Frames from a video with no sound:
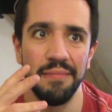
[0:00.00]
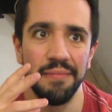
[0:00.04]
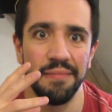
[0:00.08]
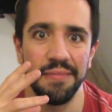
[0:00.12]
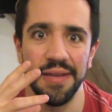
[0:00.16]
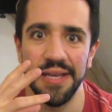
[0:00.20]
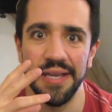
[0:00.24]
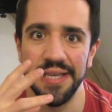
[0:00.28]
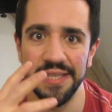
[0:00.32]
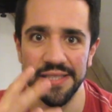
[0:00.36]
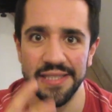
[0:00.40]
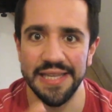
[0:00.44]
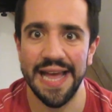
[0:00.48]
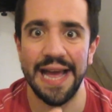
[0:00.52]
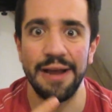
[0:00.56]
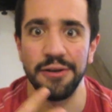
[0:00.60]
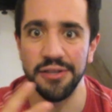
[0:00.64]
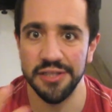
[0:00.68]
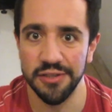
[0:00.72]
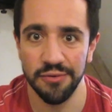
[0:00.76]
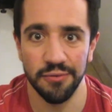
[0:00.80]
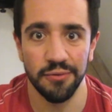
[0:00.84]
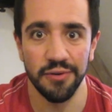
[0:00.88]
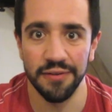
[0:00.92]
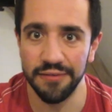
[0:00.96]
it's down
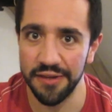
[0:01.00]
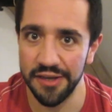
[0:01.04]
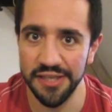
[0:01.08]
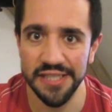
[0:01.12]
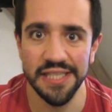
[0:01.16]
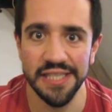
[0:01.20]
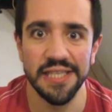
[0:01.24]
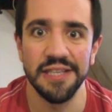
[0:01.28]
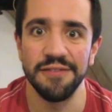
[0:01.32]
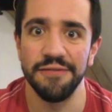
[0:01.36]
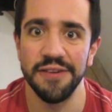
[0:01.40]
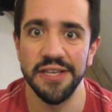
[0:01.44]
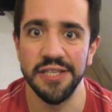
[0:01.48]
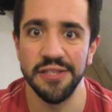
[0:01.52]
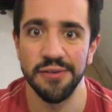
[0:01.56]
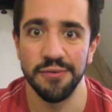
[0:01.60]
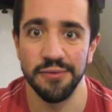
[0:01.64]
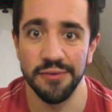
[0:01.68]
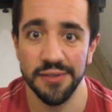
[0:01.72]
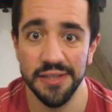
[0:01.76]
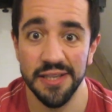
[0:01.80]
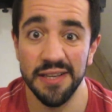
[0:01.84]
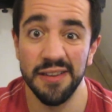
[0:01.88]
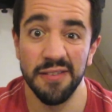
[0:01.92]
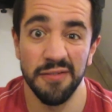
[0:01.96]
to all of those
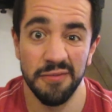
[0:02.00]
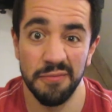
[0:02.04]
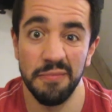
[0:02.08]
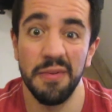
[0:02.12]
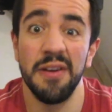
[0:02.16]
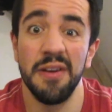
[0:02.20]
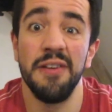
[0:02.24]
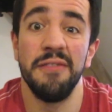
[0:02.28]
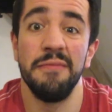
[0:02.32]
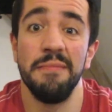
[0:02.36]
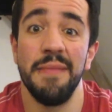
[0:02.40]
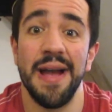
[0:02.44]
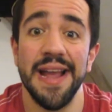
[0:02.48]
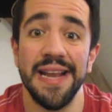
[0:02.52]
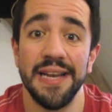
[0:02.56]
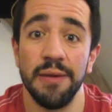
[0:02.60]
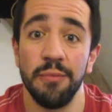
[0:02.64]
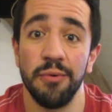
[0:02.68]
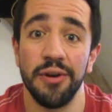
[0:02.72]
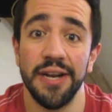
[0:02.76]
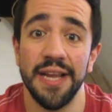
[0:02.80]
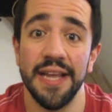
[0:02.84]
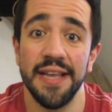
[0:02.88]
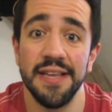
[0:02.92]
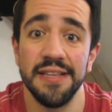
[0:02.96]
individuals that have made it
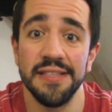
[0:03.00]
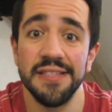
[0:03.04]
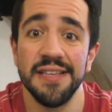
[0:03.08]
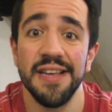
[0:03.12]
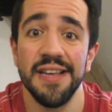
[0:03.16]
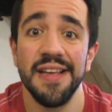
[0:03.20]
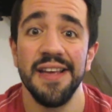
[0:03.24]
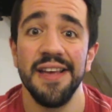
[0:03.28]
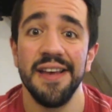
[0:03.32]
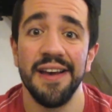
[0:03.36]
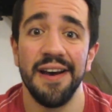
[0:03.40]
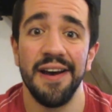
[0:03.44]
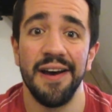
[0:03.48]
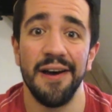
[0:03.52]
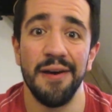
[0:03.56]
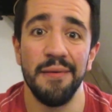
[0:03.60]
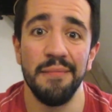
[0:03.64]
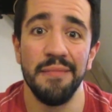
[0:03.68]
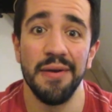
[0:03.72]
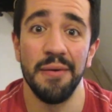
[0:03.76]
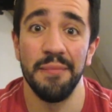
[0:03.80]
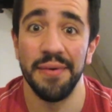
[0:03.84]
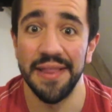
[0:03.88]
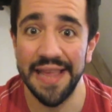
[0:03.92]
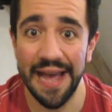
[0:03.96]
what it is,
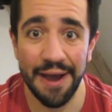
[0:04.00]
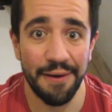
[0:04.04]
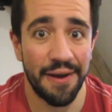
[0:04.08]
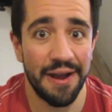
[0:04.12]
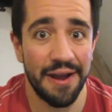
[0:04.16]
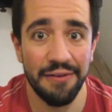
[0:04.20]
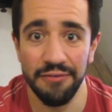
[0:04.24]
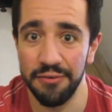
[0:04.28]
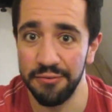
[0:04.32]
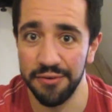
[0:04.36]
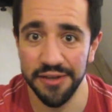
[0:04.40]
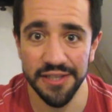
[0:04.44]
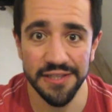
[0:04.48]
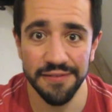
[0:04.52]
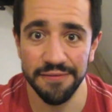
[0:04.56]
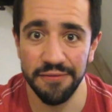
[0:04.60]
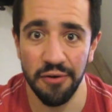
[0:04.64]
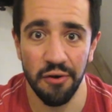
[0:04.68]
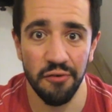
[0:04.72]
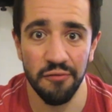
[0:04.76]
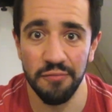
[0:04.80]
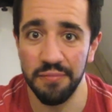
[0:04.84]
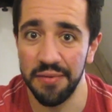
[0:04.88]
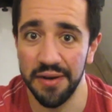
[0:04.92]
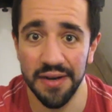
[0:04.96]
and without everyone's
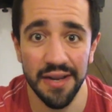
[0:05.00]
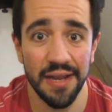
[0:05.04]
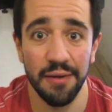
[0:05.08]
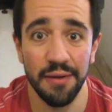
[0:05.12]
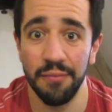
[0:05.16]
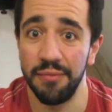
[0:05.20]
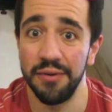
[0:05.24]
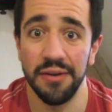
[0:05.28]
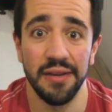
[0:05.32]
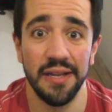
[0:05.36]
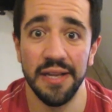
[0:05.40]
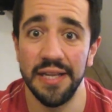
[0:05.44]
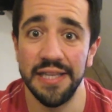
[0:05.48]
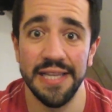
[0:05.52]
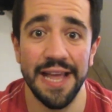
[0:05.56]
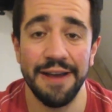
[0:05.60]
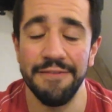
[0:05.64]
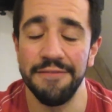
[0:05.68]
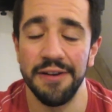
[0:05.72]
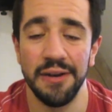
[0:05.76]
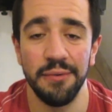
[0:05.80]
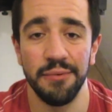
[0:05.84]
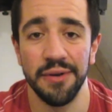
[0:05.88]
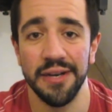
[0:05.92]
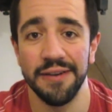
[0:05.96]
involvement it
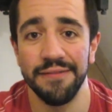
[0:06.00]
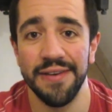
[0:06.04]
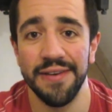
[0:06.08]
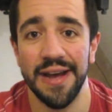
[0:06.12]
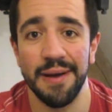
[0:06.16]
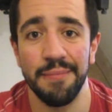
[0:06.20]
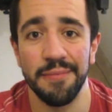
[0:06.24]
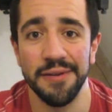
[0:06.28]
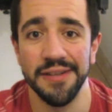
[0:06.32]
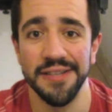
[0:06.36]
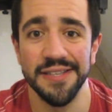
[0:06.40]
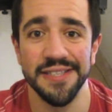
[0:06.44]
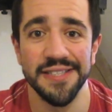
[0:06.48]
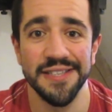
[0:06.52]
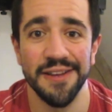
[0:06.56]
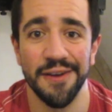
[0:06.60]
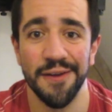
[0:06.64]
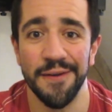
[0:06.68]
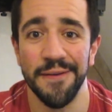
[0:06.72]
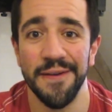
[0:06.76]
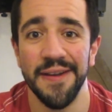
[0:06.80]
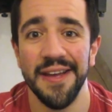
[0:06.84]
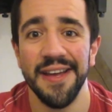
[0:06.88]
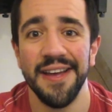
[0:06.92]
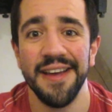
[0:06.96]
definitely wouldn't have happened. So
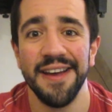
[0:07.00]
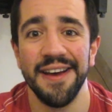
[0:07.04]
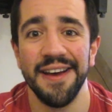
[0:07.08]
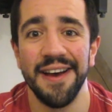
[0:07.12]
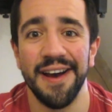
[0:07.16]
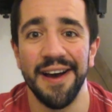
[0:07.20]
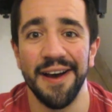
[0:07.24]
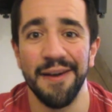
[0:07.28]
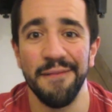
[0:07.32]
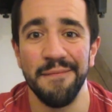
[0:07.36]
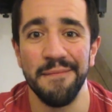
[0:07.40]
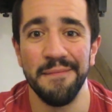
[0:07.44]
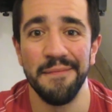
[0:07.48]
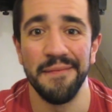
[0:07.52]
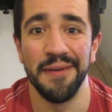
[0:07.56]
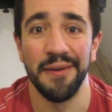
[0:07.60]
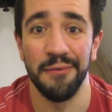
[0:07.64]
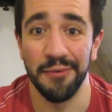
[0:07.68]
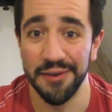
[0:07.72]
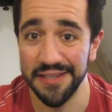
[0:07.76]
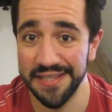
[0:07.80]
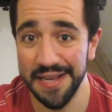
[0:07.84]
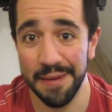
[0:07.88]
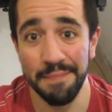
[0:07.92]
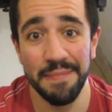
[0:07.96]
I
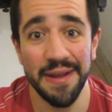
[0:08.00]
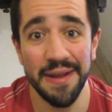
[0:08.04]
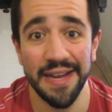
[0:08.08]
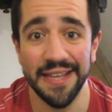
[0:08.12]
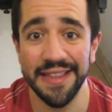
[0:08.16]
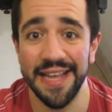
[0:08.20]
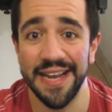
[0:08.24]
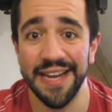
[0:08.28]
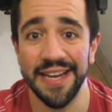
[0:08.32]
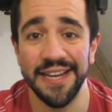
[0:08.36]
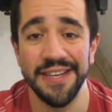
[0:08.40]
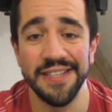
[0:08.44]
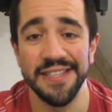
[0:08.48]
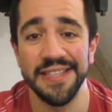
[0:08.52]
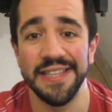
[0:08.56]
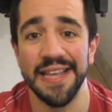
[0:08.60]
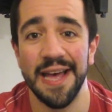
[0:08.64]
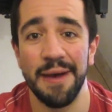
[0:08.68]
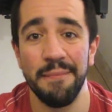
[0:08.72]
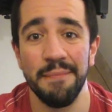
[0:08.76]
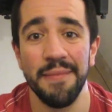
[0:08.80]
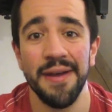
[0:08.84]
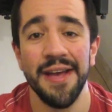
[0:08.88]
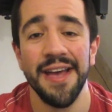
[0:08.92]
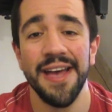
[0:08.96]
want to say a big thank you to
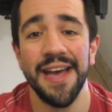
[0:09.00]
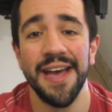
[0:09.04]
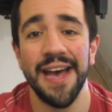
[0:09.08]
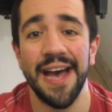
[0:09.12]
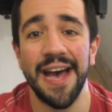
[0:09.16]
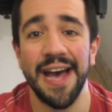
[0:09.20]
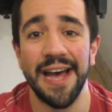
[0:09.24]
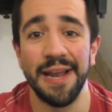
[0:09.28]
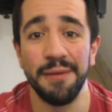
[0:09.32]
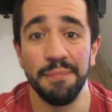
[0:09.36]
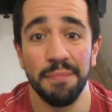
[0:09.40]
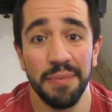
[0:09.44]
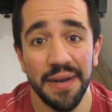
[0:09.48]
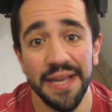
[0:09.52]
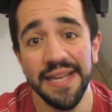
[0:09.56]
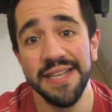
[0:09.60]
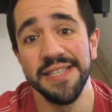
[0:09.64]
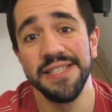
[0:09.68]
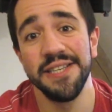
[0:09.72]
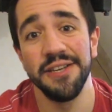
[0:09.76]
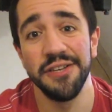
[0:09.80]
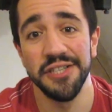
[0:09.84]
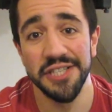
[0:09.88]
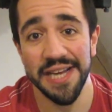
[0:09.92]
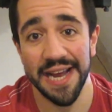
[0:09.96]
them, and
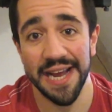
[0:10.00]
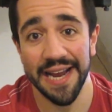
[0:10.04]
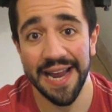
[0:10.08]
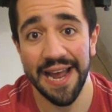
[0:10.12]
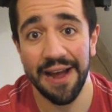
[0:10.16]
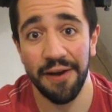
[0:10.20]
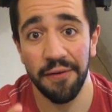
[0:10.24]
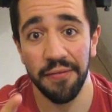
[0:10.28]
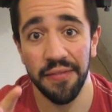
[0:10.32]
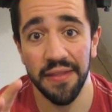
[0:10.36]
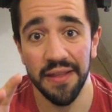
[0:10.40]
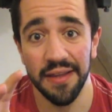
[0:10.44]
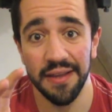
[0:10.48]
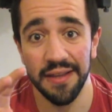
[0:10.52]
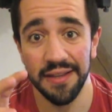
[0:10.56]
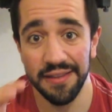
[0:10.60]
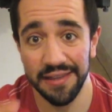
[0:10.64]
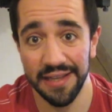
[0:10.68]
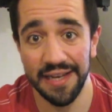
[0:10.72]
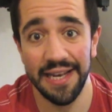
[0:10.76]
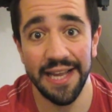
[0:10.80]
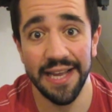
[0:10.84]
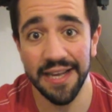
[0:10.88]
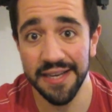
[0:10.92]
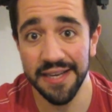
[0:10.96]
please do check out the
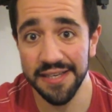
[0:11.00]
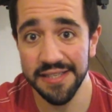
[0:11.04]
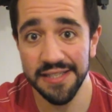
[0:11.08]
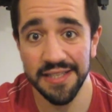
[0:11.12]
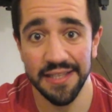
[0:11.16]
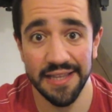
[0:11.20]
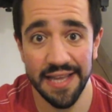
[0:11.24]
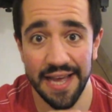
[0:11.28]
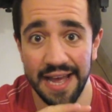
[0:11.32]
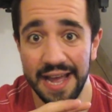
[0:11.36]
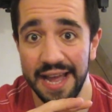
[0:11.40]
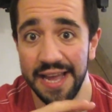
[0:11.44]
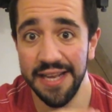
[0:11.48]
links to their